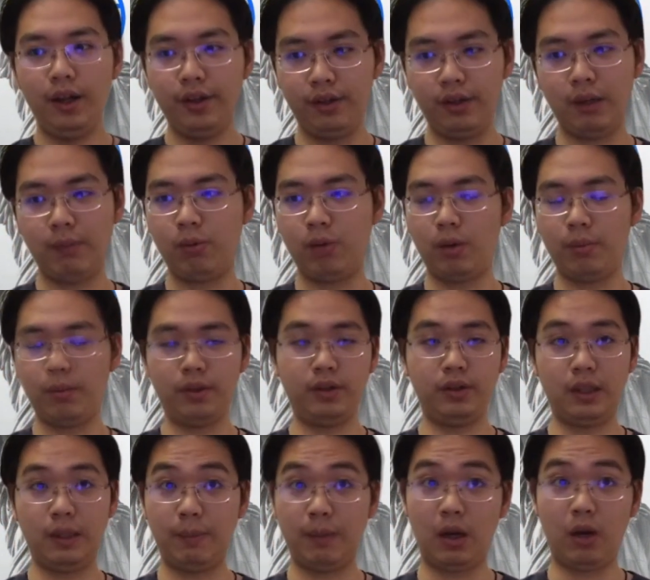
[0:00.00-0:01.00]
they have
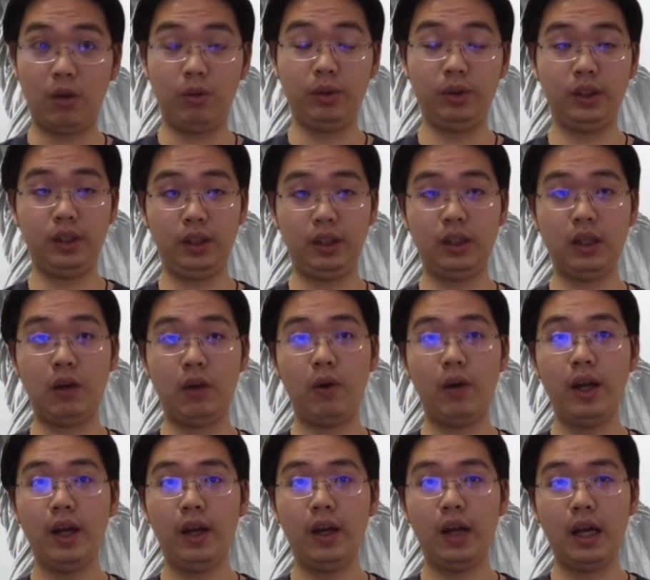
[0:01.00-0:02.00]
problems about you know
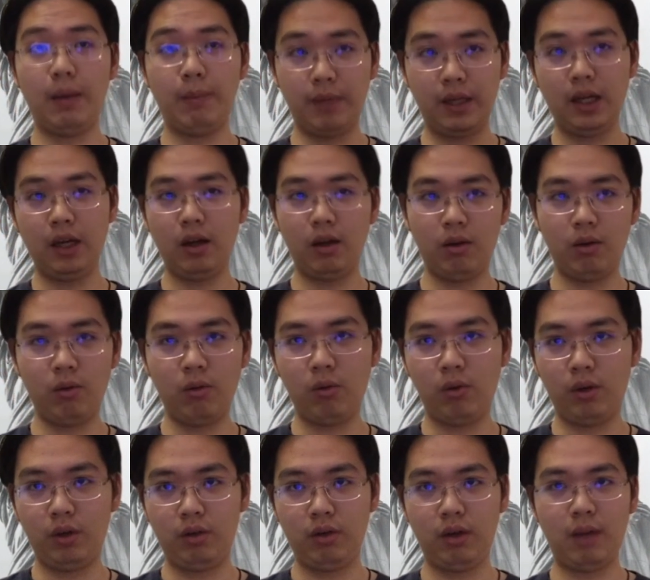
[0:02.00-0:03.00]
ML
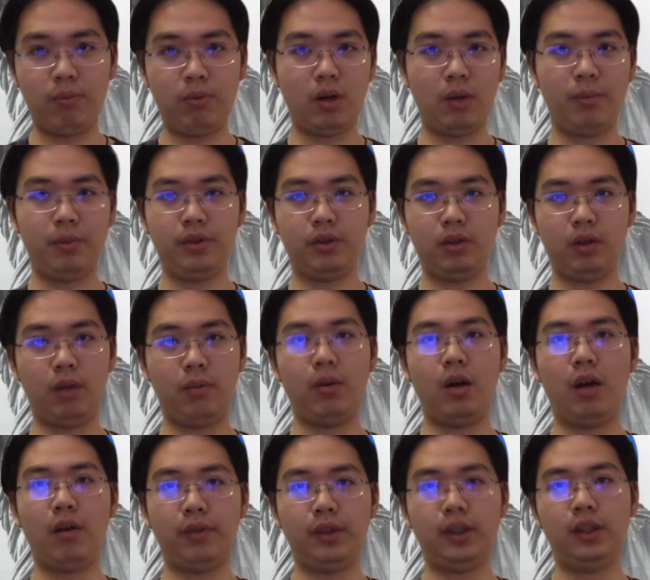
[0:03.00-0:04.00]
or they have problems
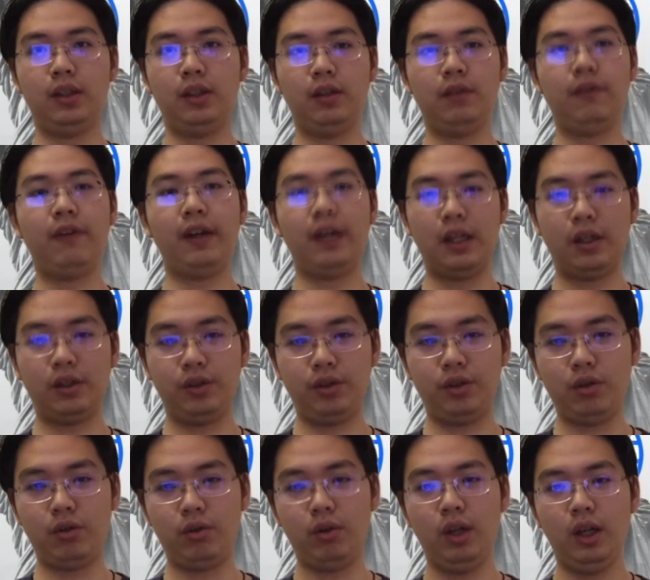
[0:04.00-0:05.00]
about the
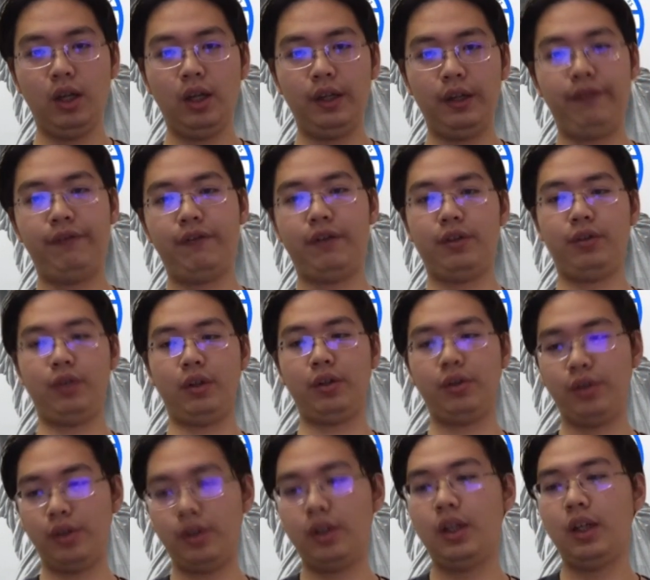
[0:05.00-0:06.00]
financial
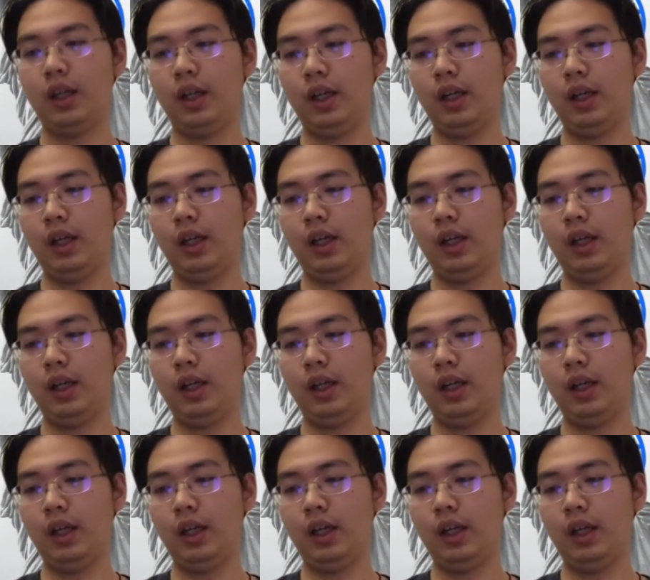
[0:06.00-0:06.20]
infrastructure.